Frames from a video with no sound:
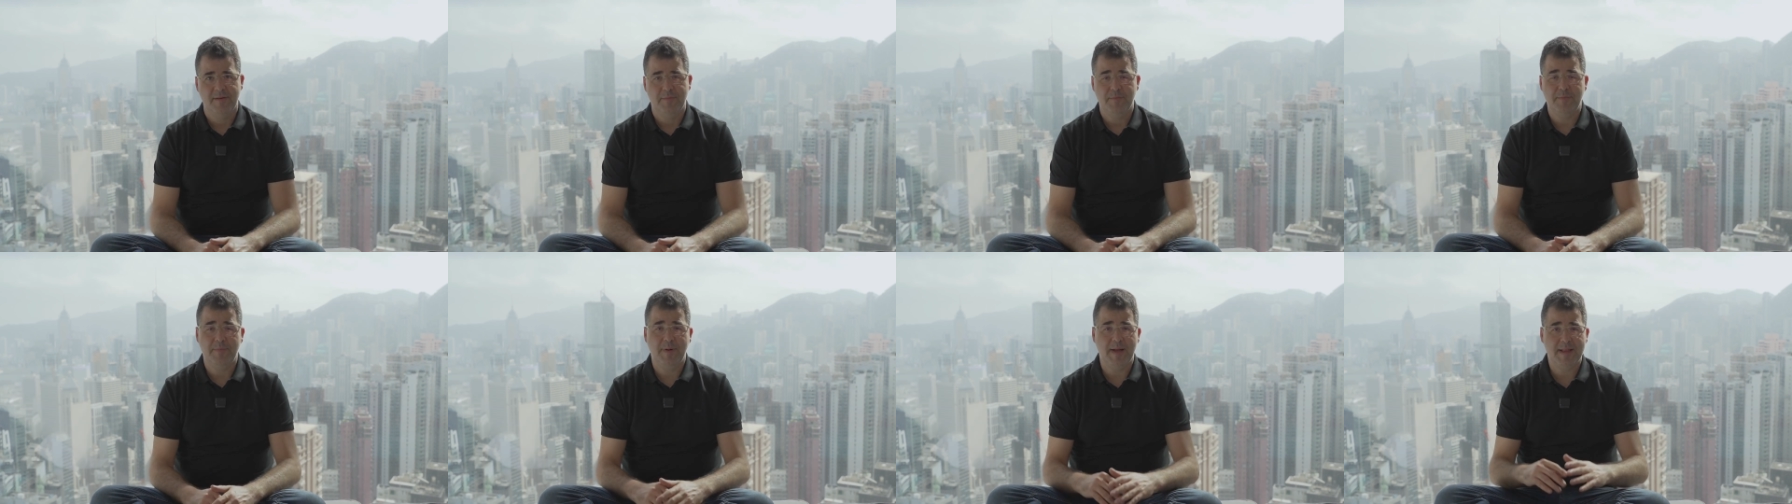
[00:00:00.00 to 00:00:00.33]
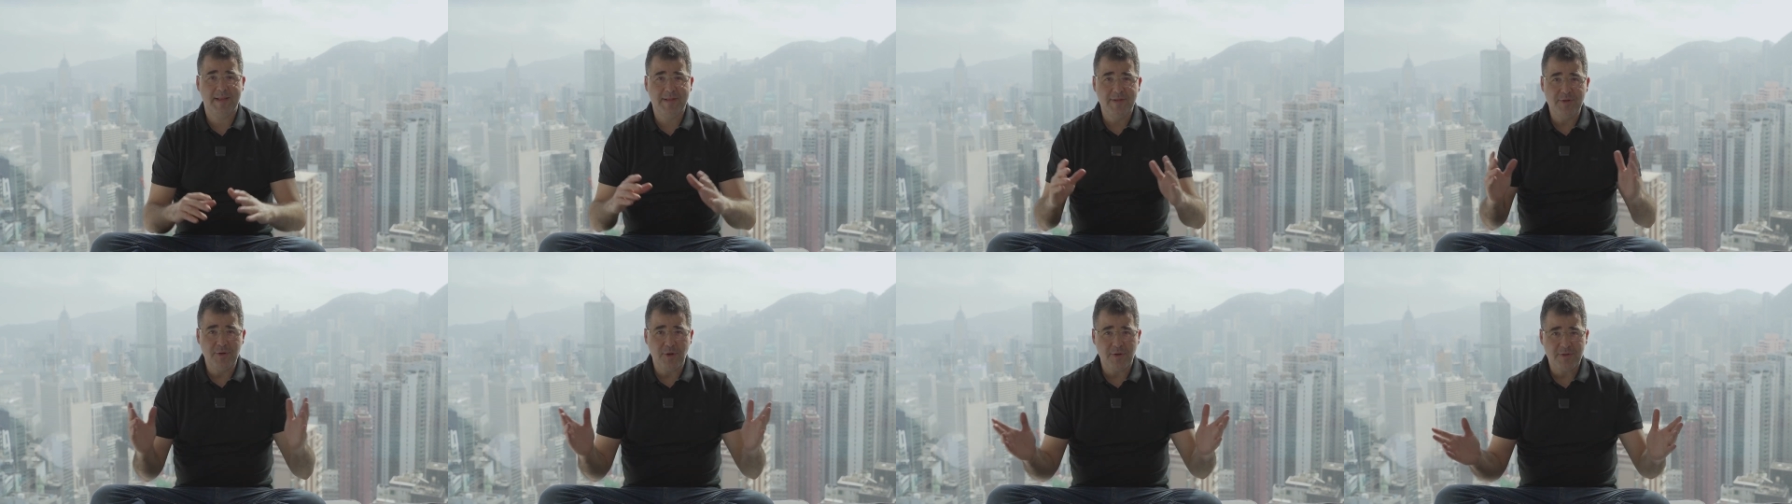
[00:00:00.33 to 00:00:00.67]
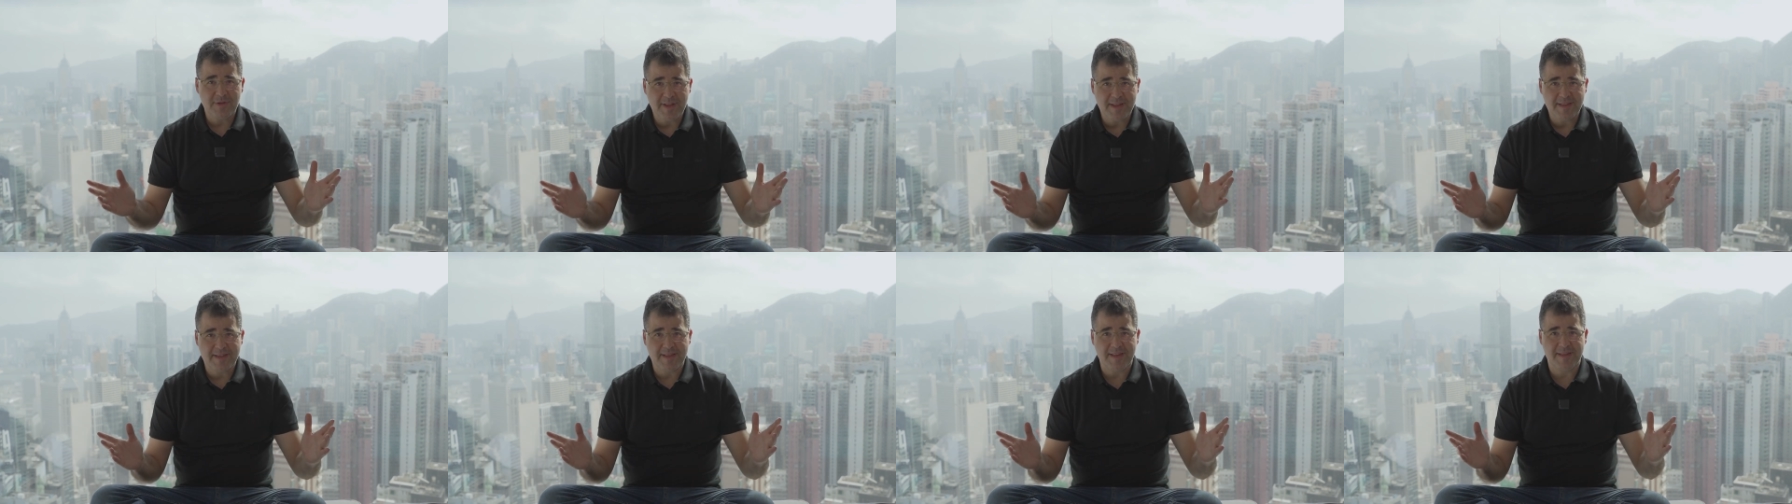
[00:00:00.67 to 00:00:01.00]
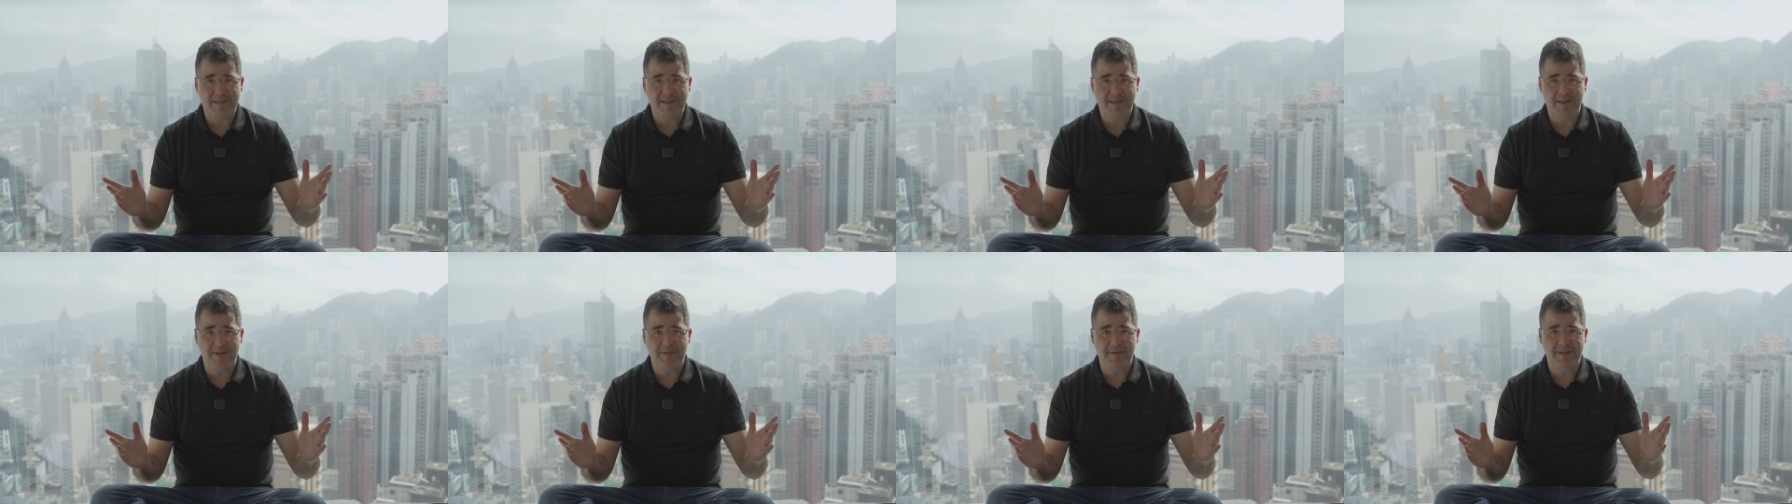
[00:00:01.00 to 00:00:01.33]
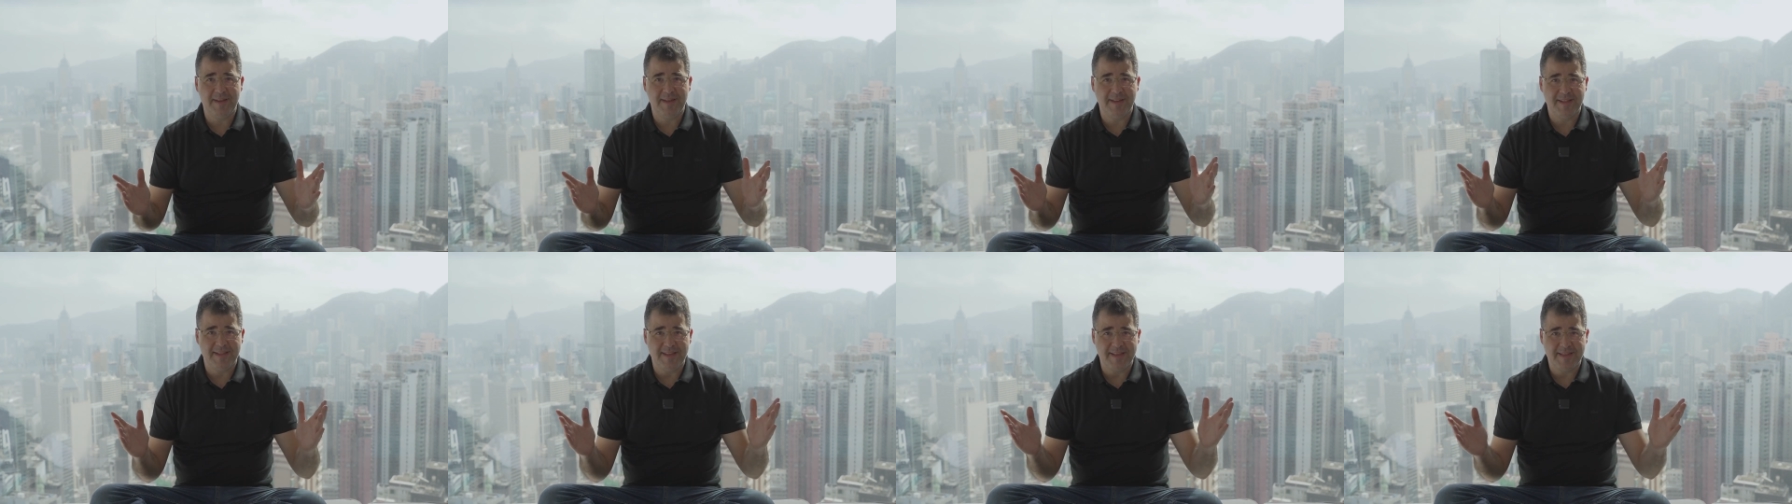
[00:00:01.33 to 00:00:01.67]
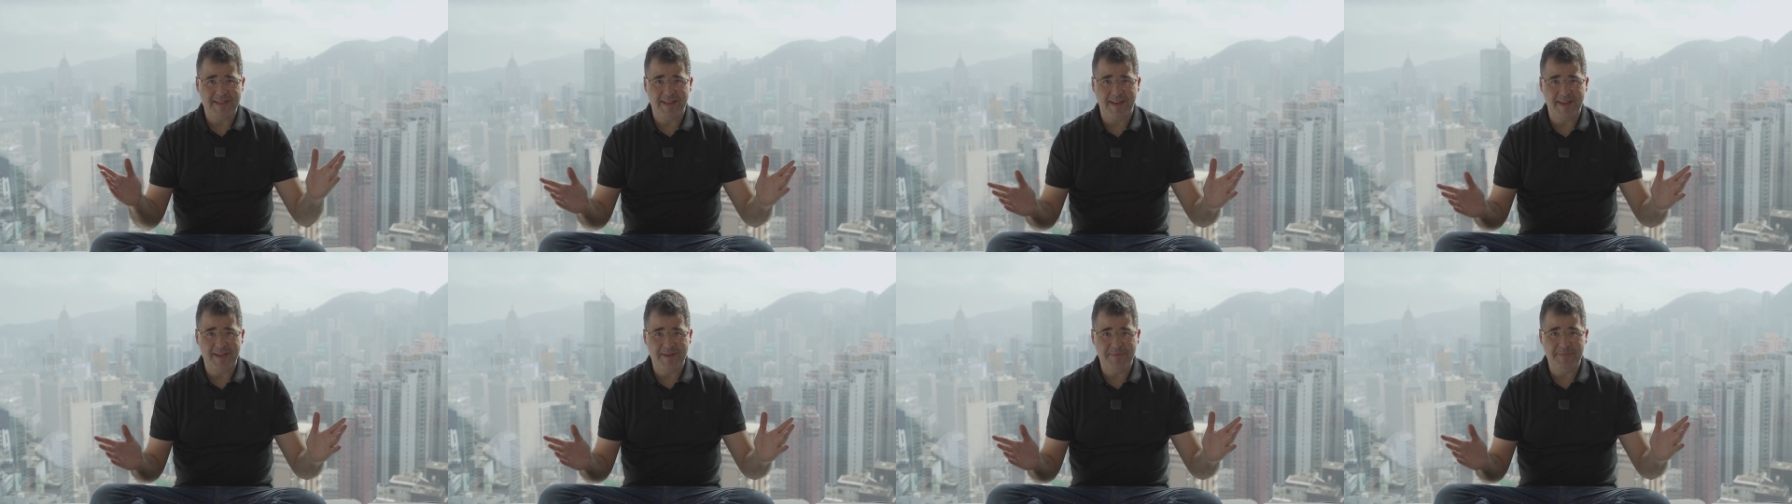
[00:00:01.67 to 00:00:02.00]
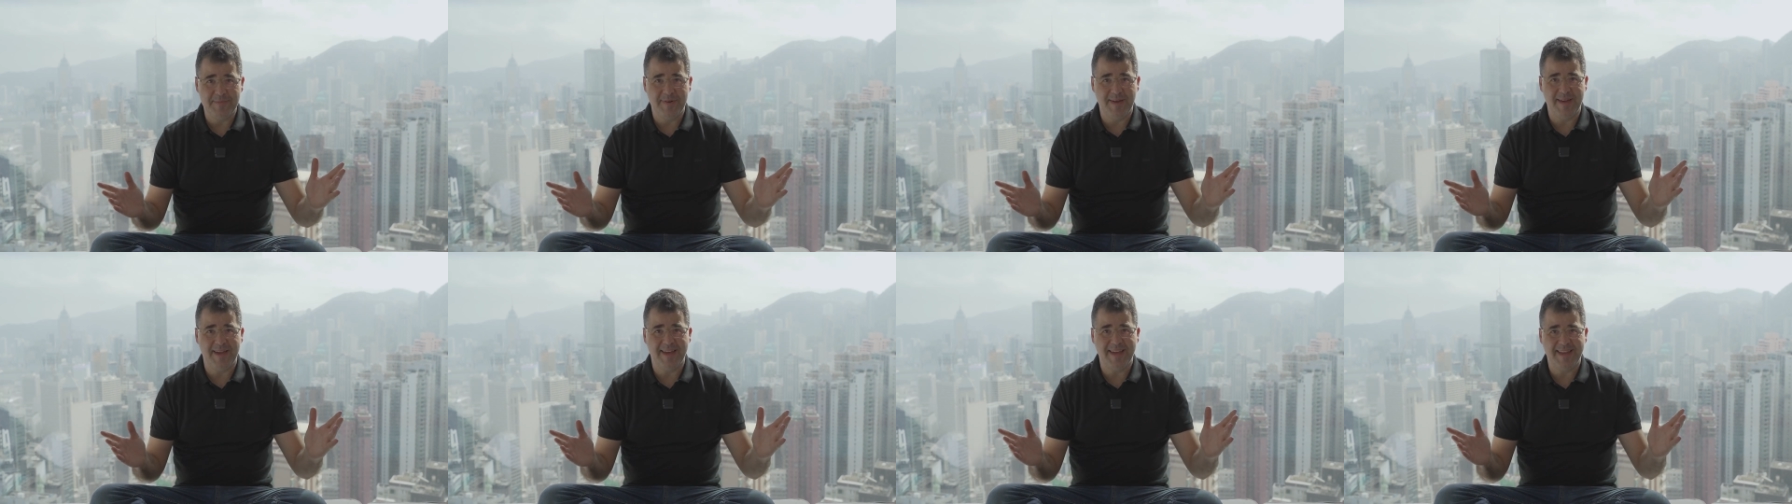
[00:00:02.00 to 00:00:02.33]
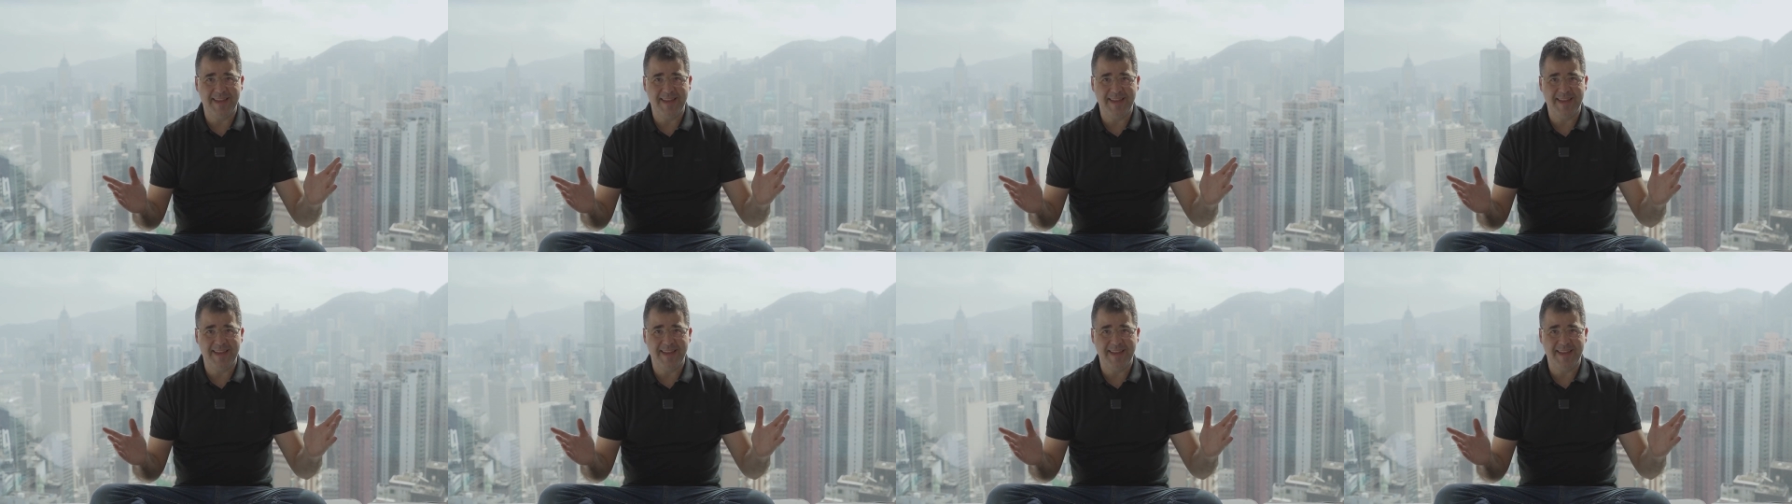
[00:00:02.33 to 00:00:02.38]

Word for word: but not necessarily at the same